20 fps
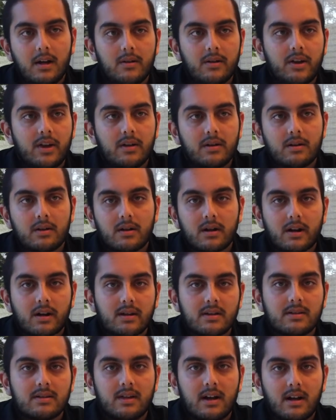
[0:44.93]
the interning
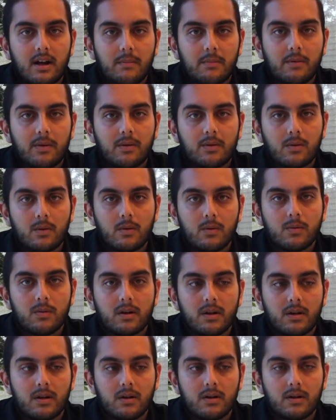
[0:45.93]
is set up through
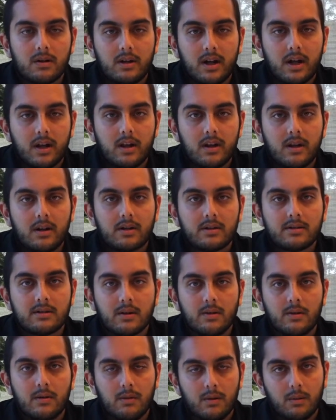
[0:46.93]
the daily,
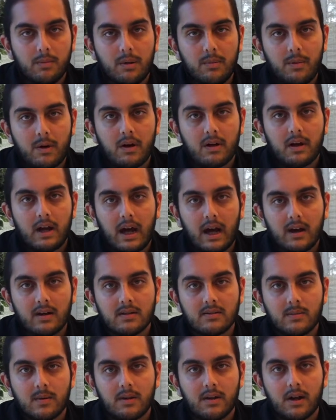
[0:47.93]
so that you'll be put in a
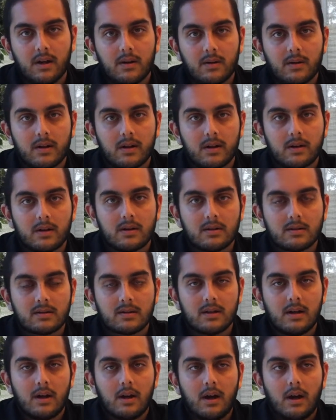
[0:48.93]
house with other interns.